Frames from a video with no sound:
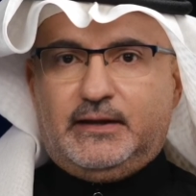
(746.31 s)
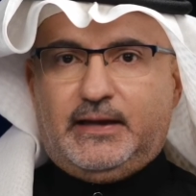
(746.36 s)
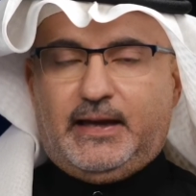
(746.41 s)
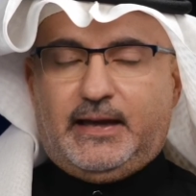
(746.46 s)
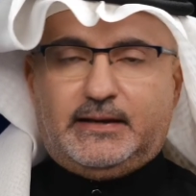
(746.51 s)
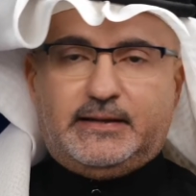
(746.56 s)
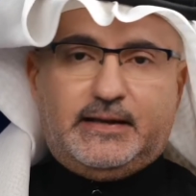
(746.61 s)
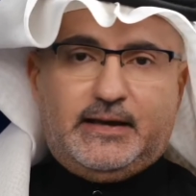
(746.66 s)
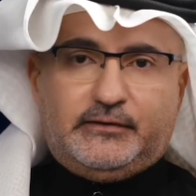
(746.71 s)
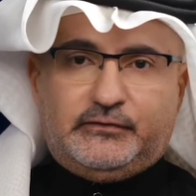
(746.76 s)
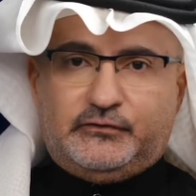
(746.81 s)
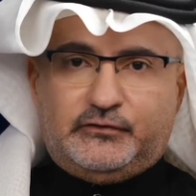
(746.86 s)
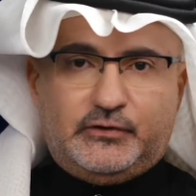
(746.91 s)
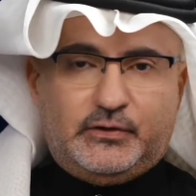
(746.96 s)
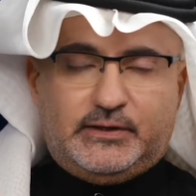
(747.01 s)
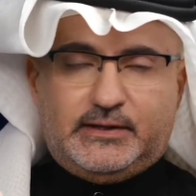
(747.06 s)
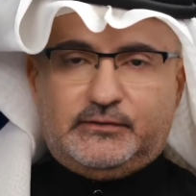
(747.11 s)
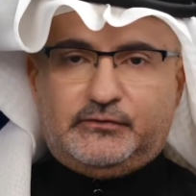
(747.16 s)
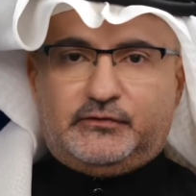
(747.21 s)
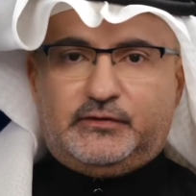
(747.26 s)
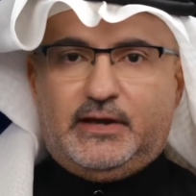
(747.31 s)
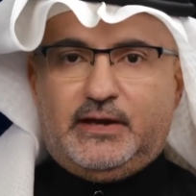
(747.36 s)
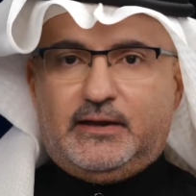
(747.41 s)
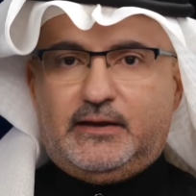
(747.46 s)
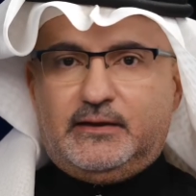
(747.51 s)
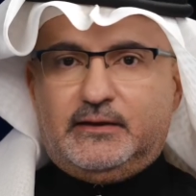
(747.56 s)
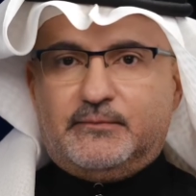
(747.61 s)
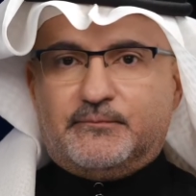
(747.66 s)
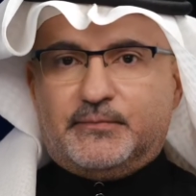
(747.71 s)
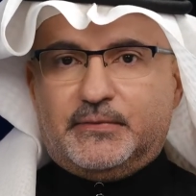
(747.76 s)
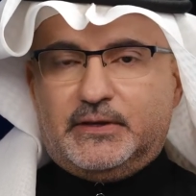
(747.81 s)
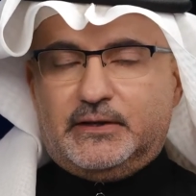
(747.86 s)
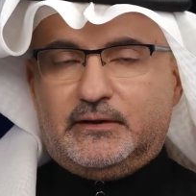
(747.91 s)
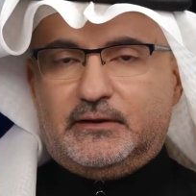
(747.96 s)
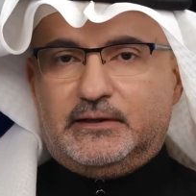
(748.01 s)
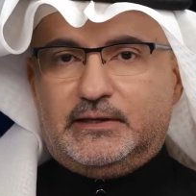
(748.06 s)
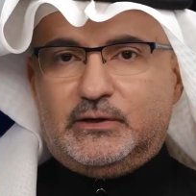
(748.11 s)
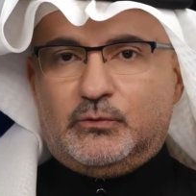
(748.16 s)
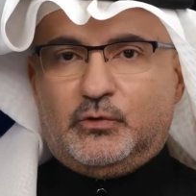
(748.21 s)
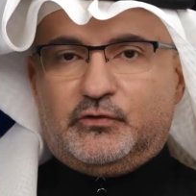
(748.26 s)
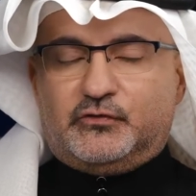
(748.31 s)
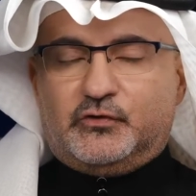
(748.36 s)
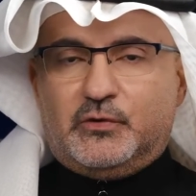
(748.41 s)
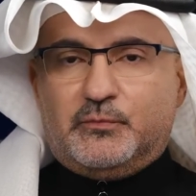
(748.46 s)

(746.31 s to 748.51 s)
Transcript: And yes, you can say he was